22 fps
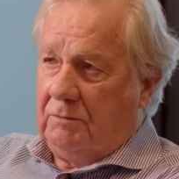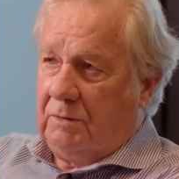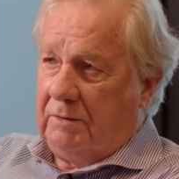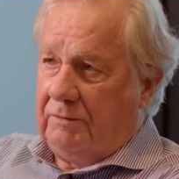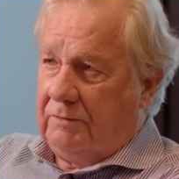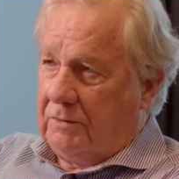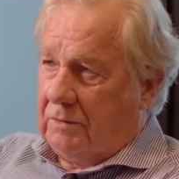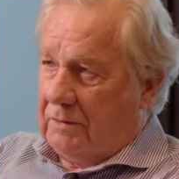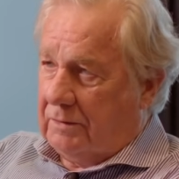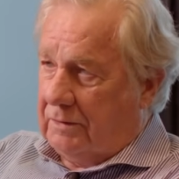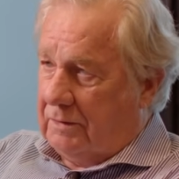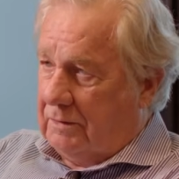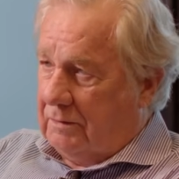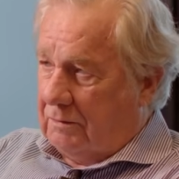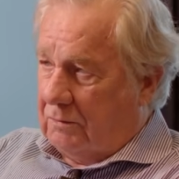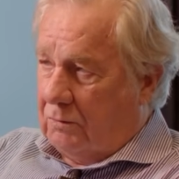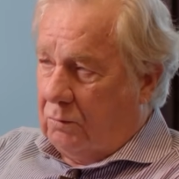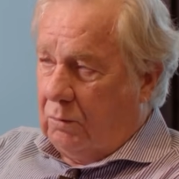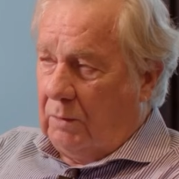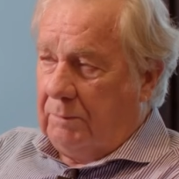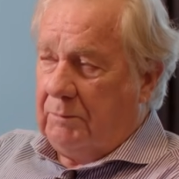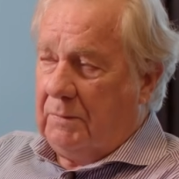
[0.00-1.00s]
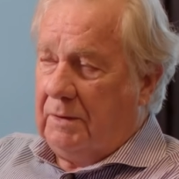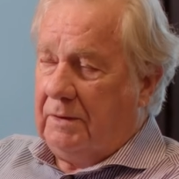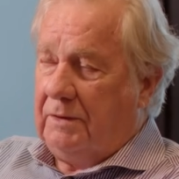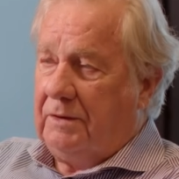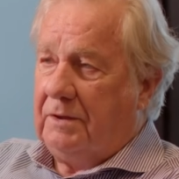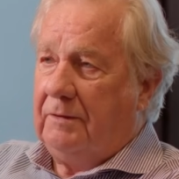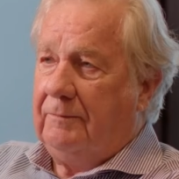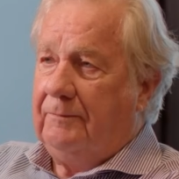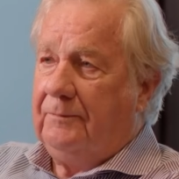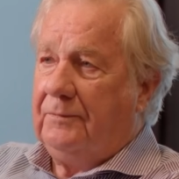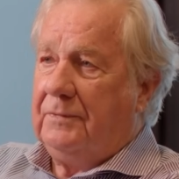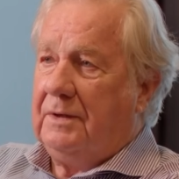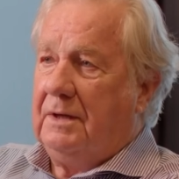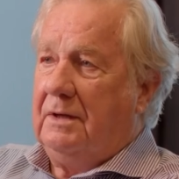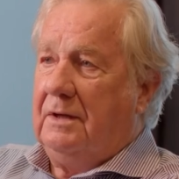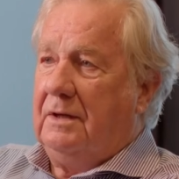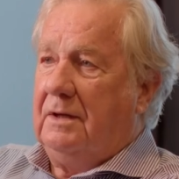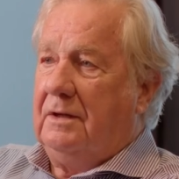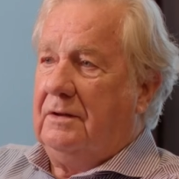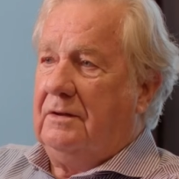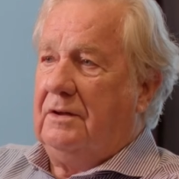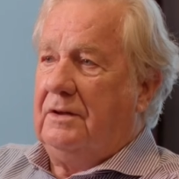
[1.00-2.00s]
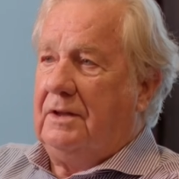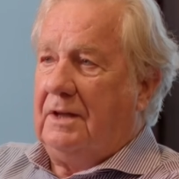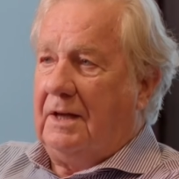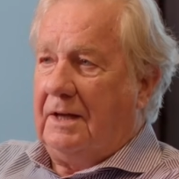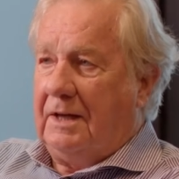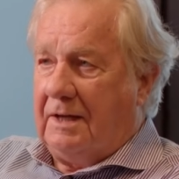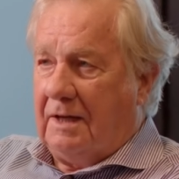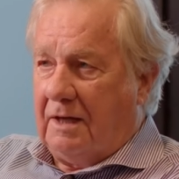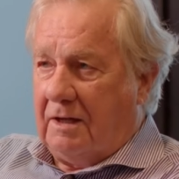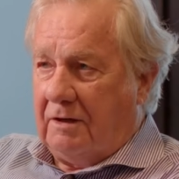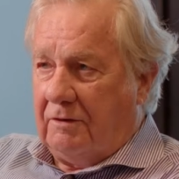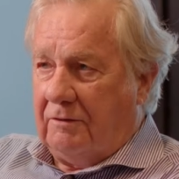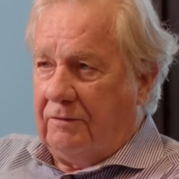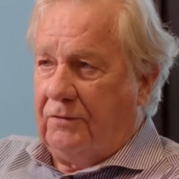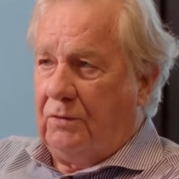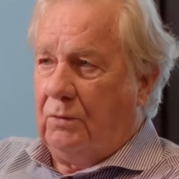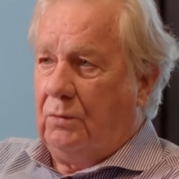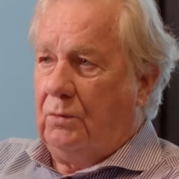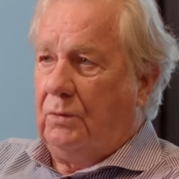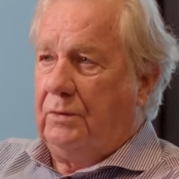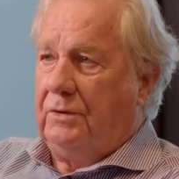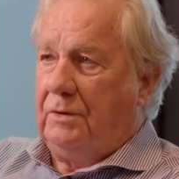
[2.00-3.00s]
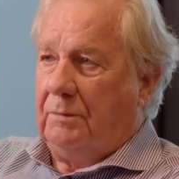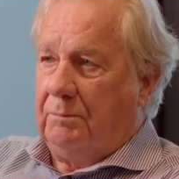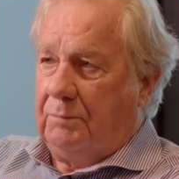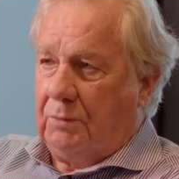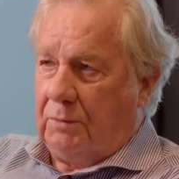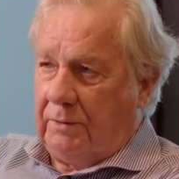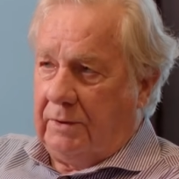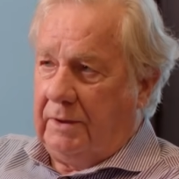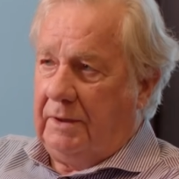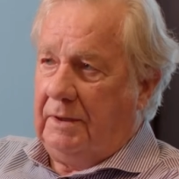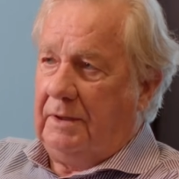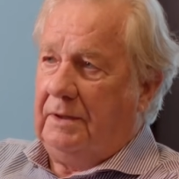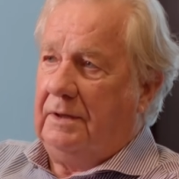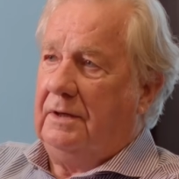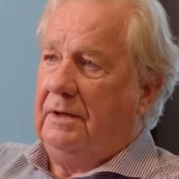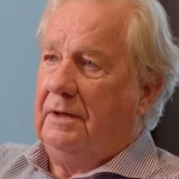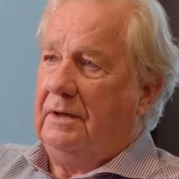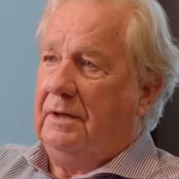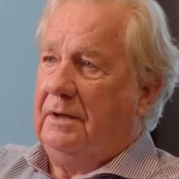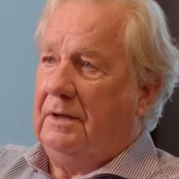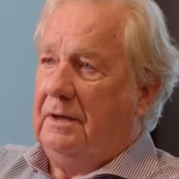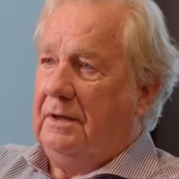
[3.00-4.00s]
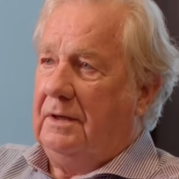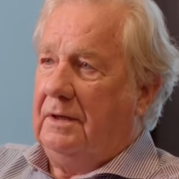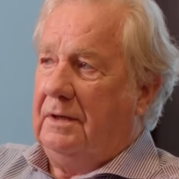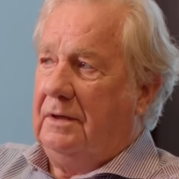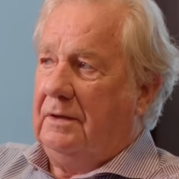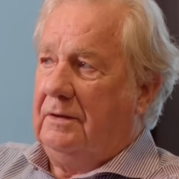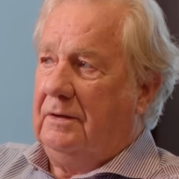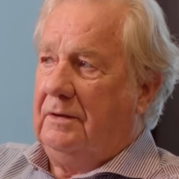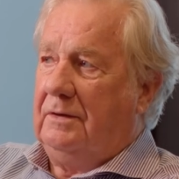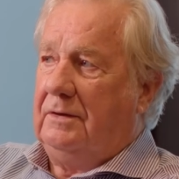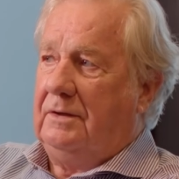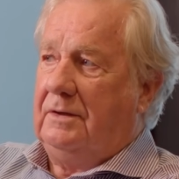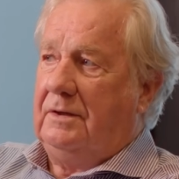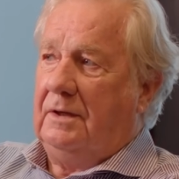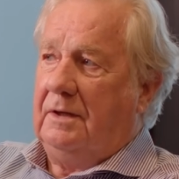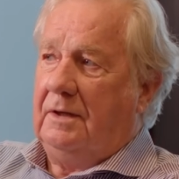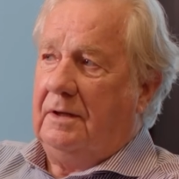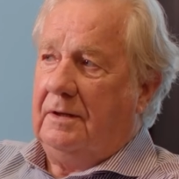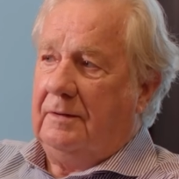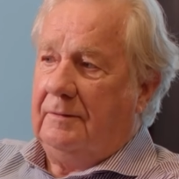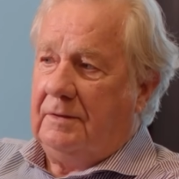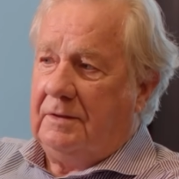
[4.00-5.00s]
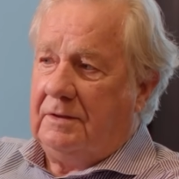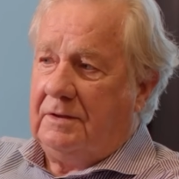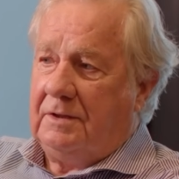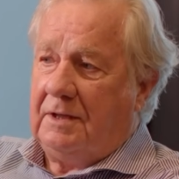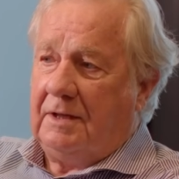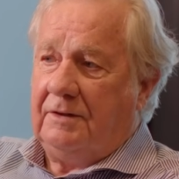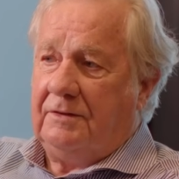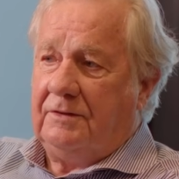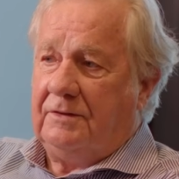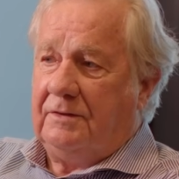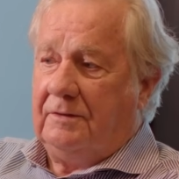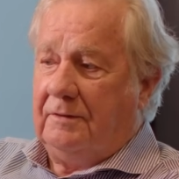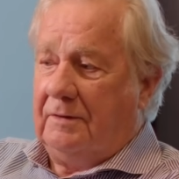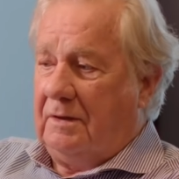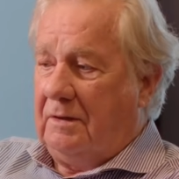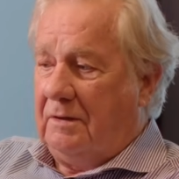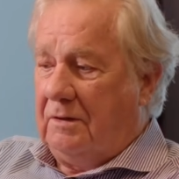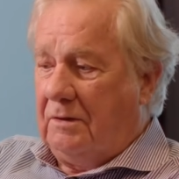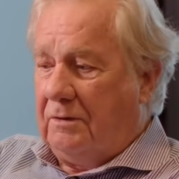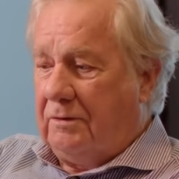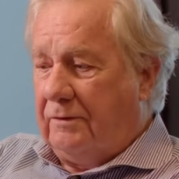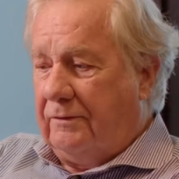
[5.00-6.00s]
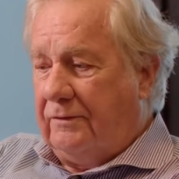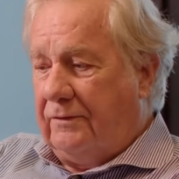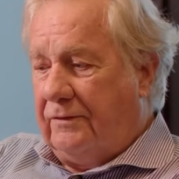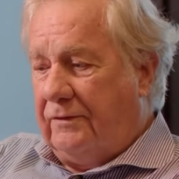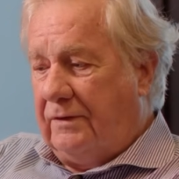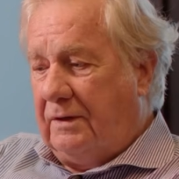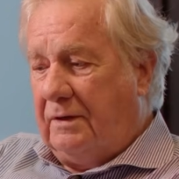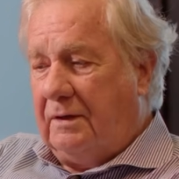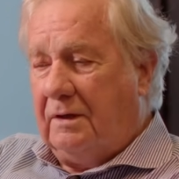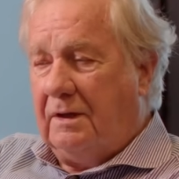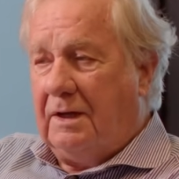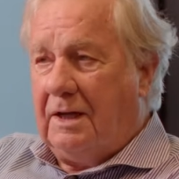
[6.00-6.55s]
We've got the equipment that they can't afford to put in that takes a lot of